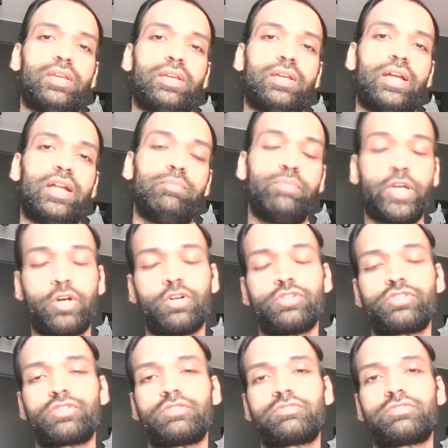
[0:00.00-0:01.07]
and because
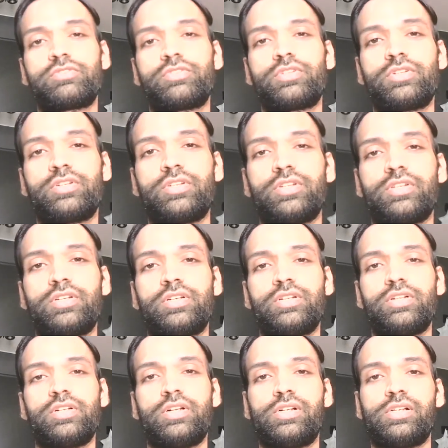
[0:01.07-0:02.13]
of
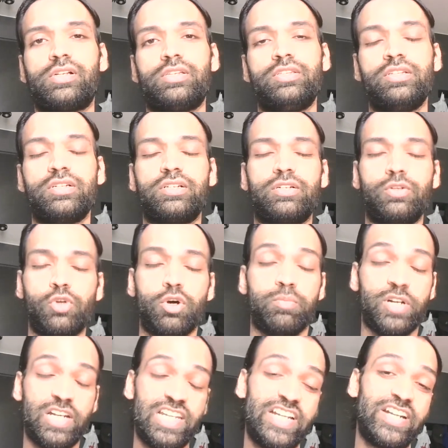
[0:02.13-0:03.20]
the global
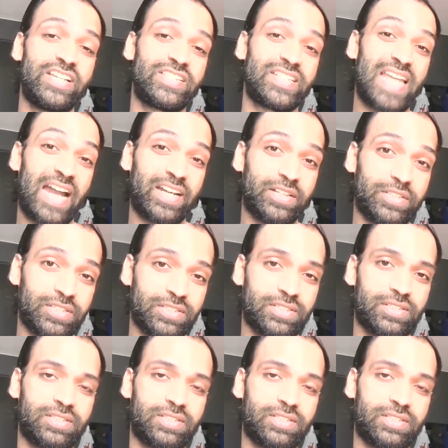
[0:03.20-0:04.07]
leader status,